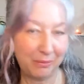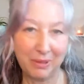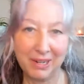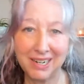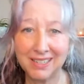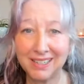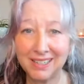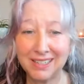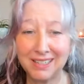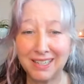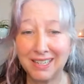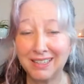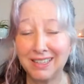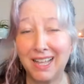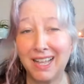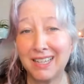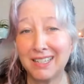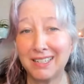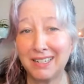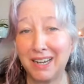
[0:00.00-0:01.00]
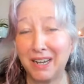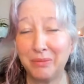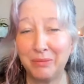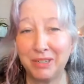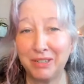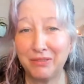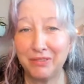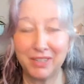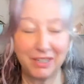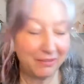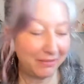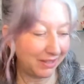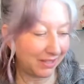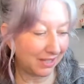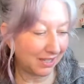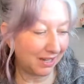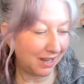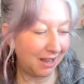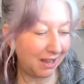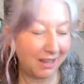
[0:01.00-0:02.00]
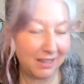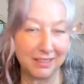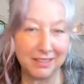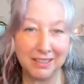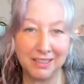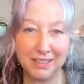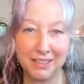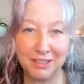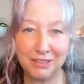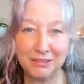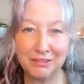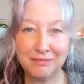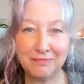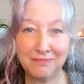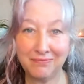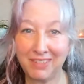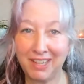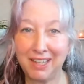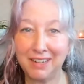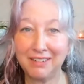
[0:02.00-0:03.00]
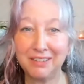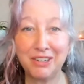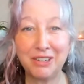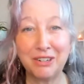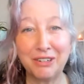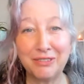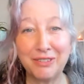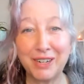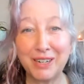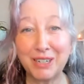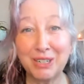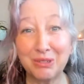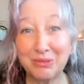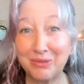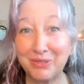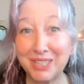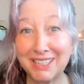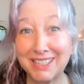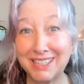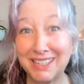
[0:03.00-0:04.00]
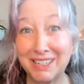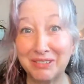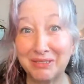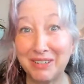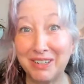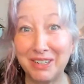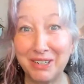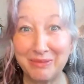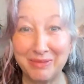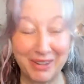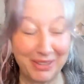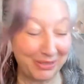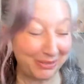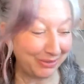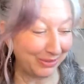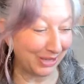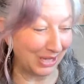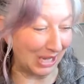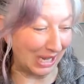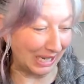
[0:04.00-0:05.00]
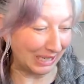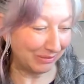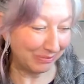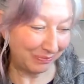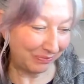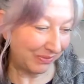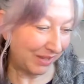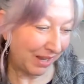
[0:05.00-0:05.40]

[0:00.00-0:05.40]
But as I said last time, even if it's not, you know, I don't know if I could fix it while I'm on the fly.